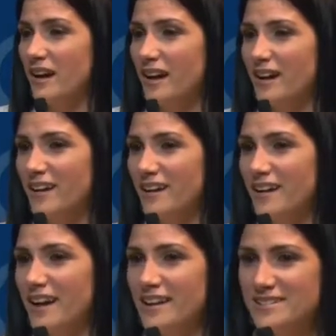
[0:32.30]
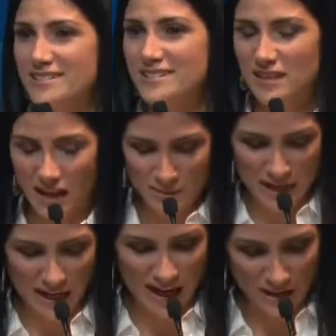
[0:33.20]
And I
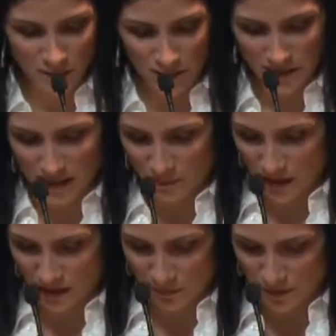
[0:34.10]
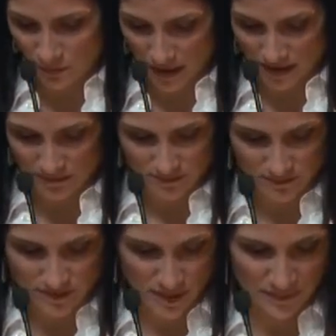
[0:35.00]
mean, I always write
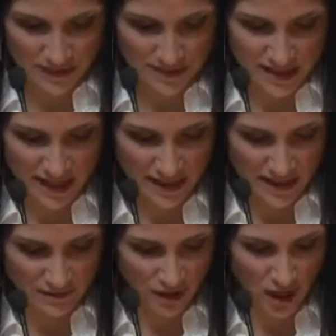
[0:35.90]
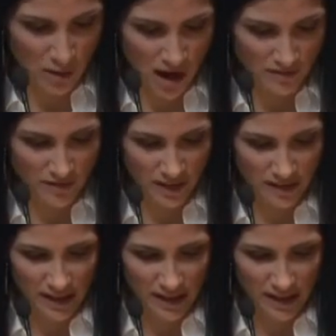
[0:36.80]
something to say, and I never go off of it.